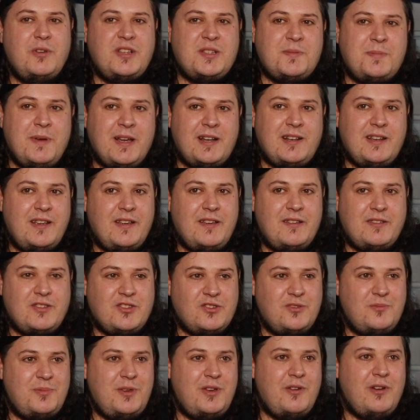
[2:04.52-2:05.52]
expect a
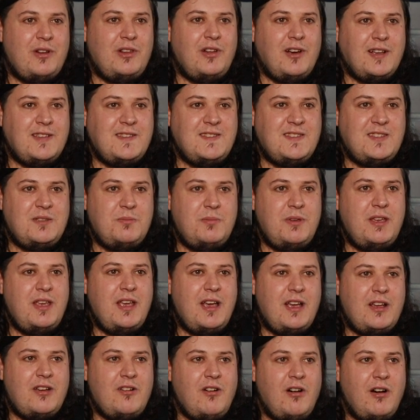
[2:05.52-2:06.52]
superhero license to be
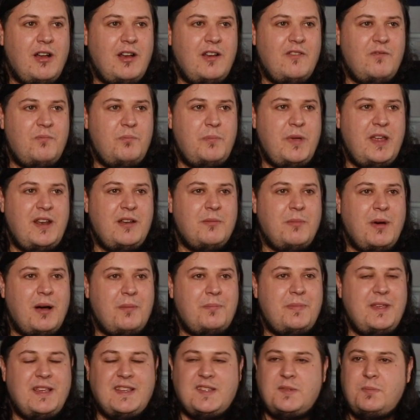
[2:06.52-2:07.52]
a kind of beat 'em
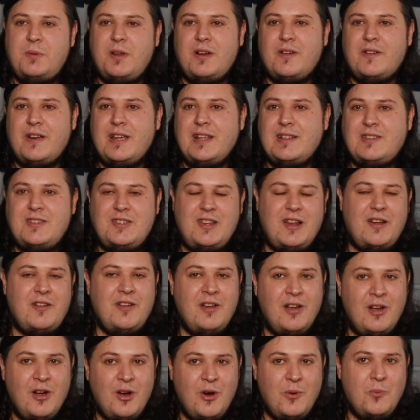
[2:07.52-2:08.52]
up experience.
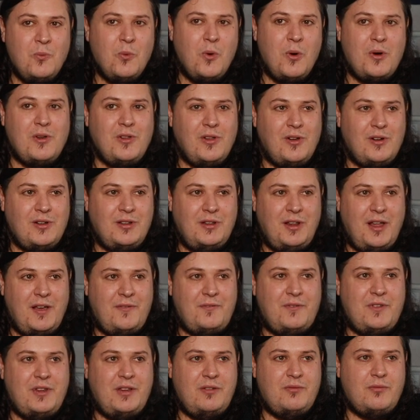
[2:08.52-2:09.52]
Walk along
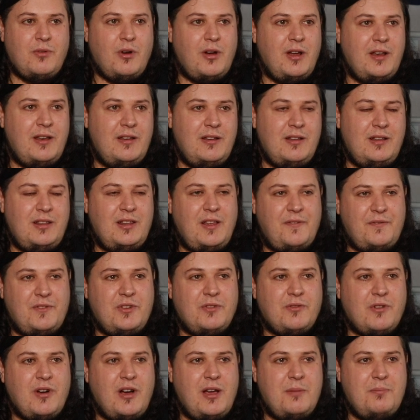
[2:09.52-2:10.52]
left to
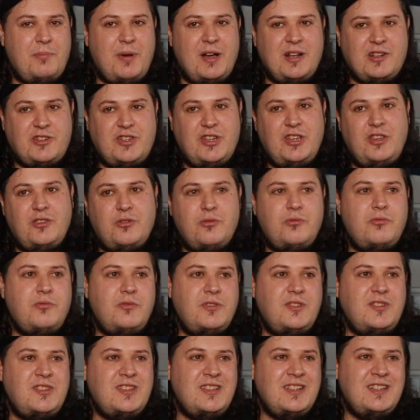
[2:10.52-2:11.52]
right, punching
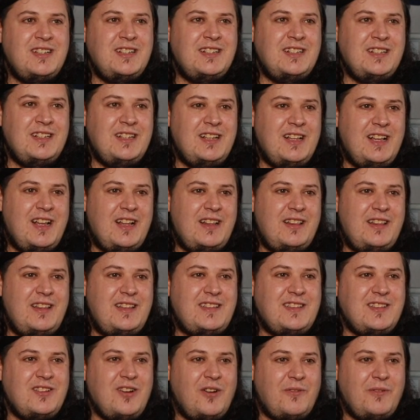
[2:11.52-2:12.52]
goons.
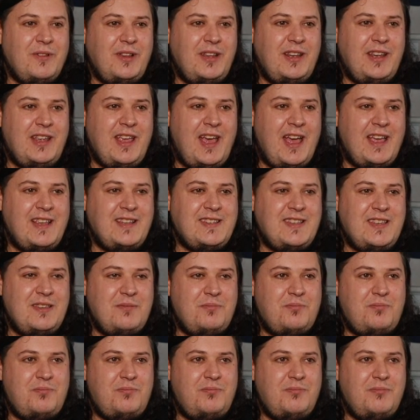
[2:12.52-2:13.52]
This is not really the case
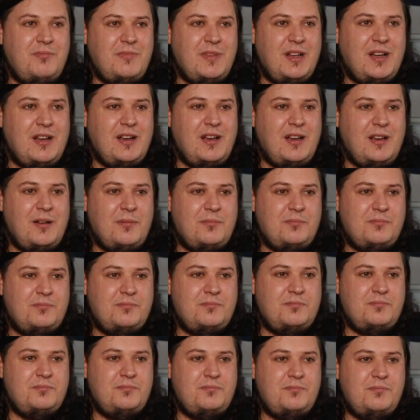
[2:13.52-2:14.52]
here.
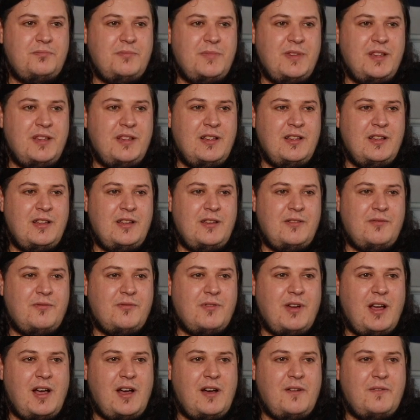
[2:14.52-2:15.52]

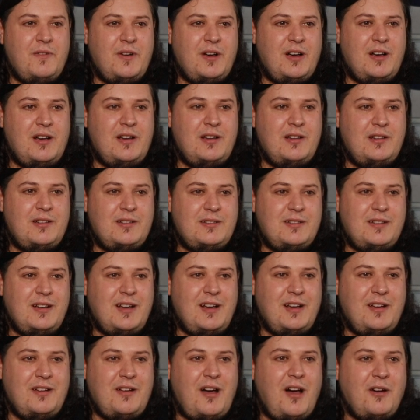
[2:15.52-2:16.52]
Rather,
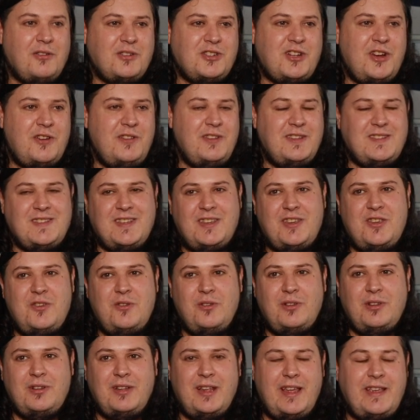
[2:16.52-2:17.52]
I'll show you. This is a
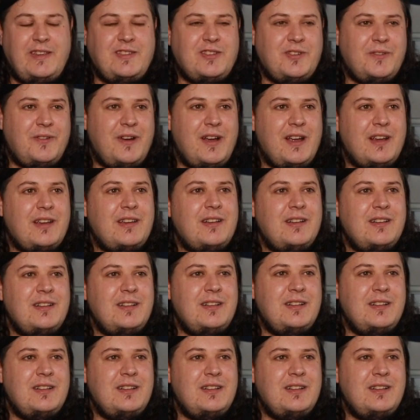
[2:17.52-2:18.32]
cute little Easter egg.